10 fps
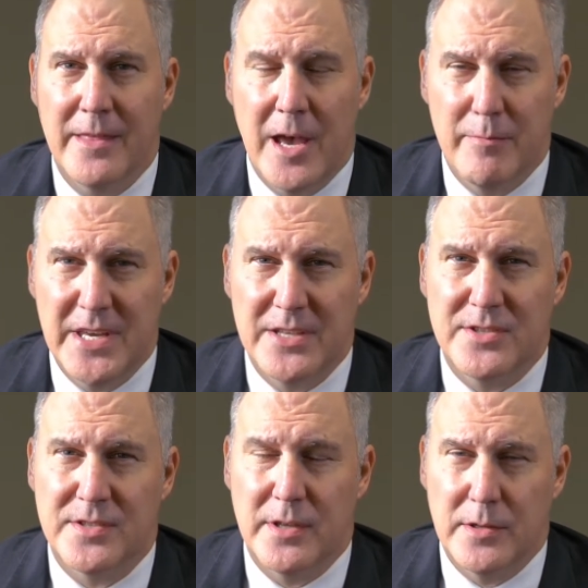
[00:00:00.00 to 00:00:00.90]
that
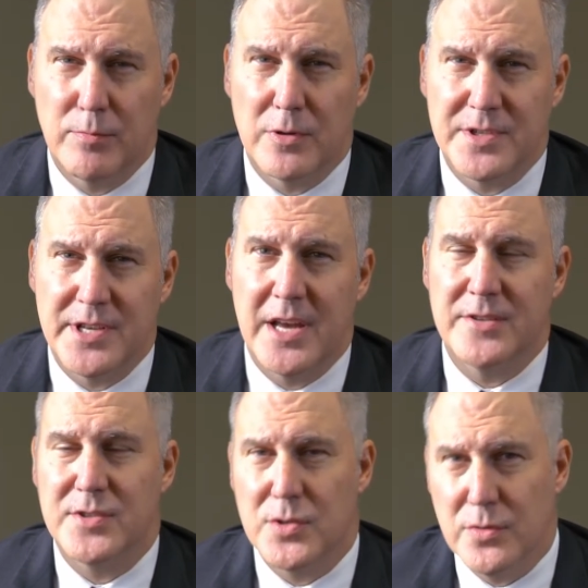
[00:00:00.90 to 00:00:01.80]
means that the person
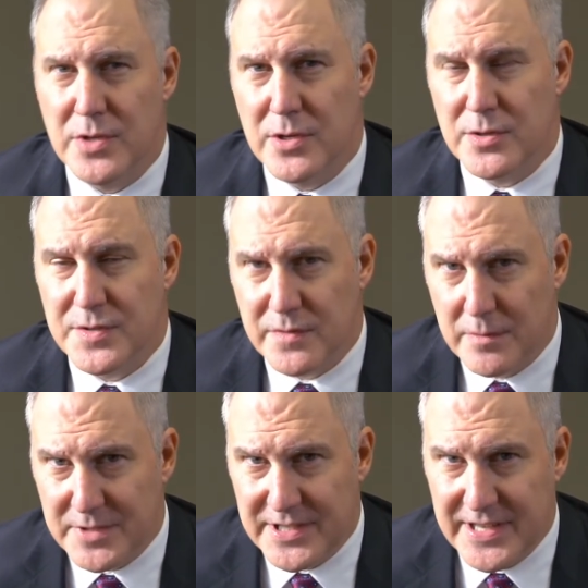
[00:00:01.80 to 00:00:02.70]
has 2 years
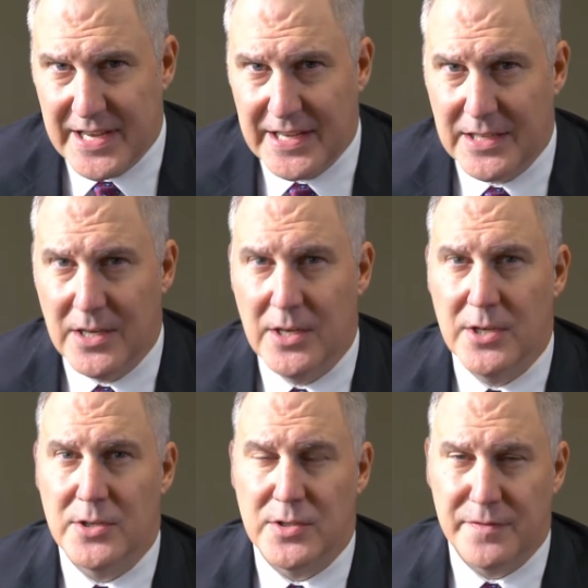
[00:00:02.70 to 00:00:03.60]
from today
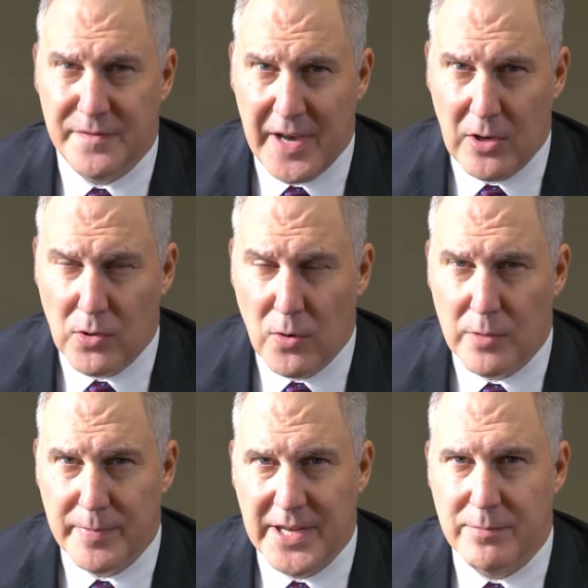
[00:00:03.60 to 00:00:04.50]
to file
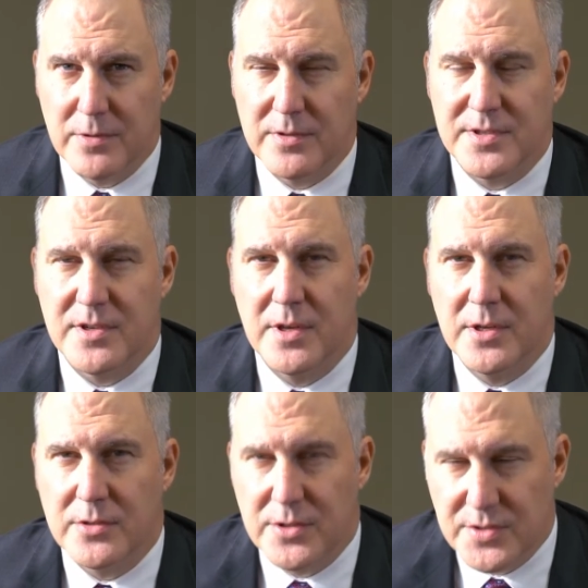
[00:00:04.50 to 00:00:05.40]
court papers
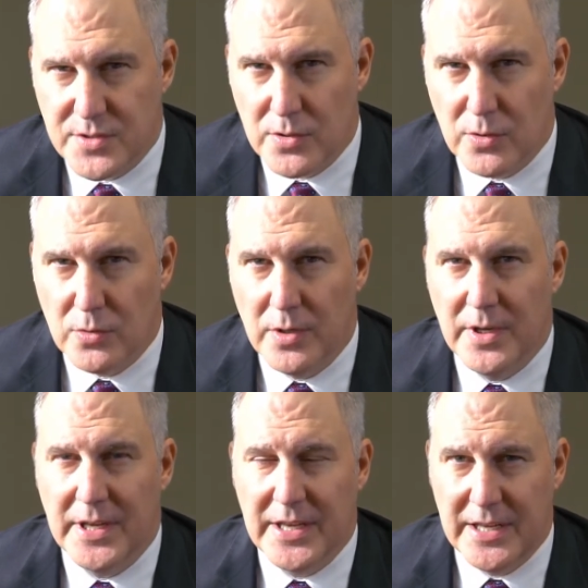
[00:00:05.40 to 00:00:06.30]
to sue
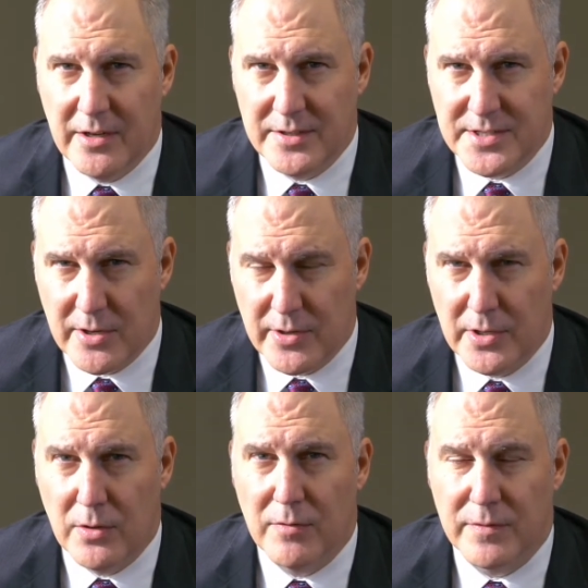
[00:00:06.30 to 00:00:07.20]
in
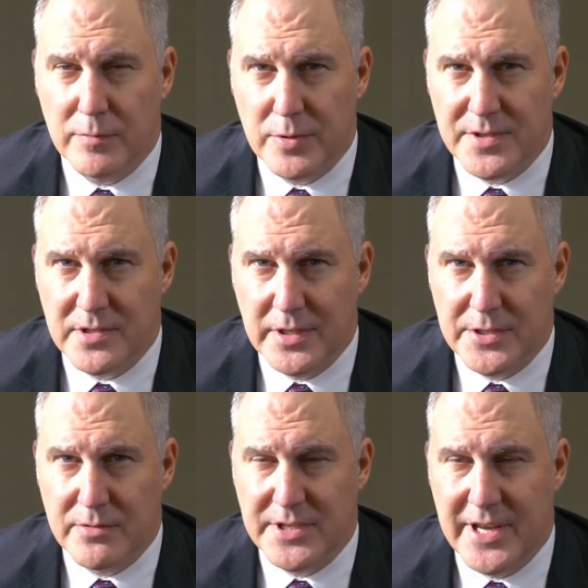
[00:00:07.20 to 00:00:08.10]
Ontario for personal
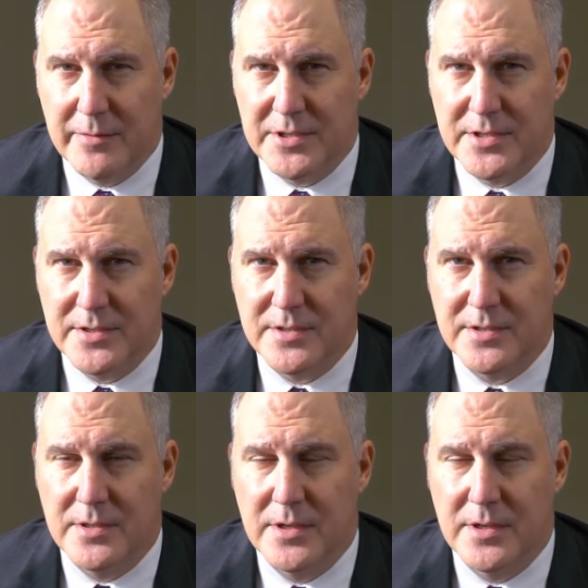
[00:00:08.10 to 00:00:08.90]
injury damages.